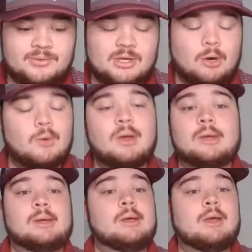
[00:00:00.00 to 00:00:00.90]
So
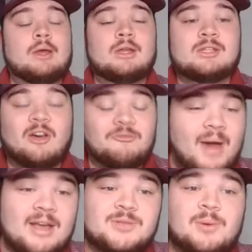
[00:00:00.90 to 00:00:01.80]
Tough
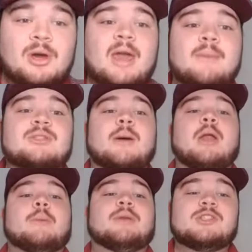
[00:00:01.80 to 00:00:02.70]
basketball games coming
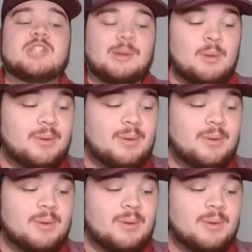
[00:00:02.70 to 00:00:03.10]
up, ladies and gentlemen.